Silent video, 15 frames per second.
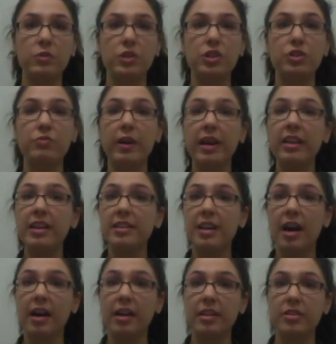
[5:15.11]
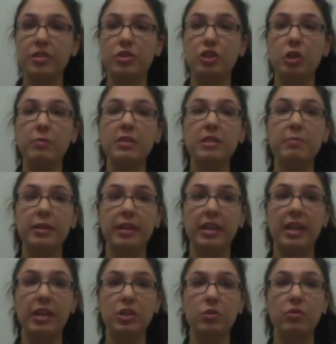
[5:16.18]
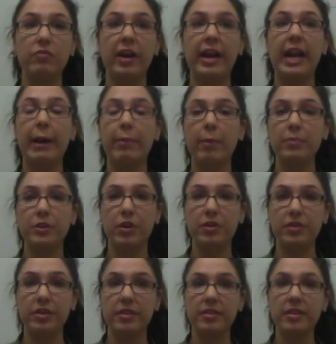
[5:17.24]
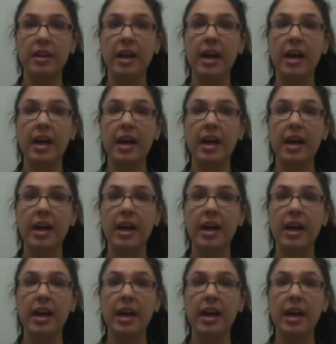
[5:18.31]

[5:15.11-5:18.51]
which directly targets the tumour's ability to evade apoptosis,